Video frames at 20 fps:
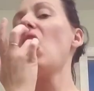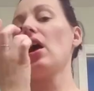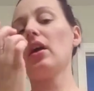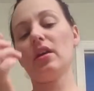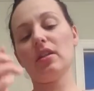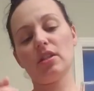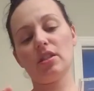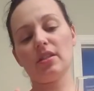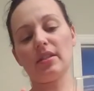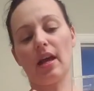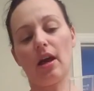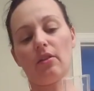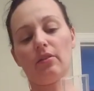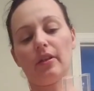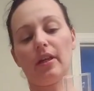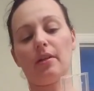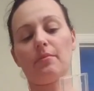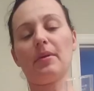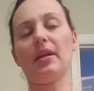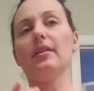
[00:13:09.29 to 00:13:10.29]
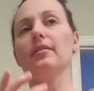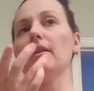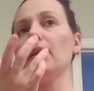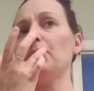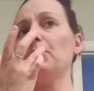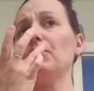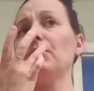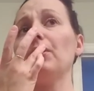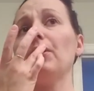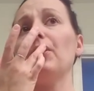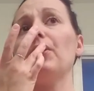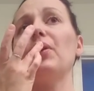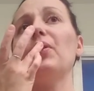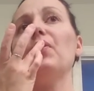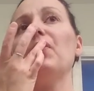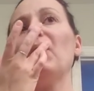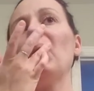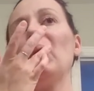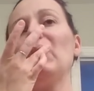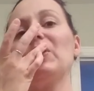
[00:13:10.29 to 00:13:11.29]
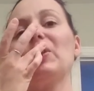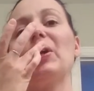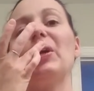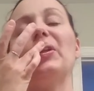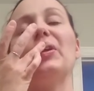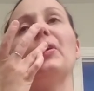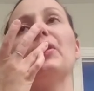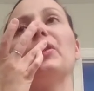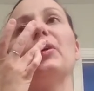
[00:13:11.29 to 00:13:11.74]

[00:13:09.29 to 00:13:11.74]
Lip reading: I just outline my lips like if it was color.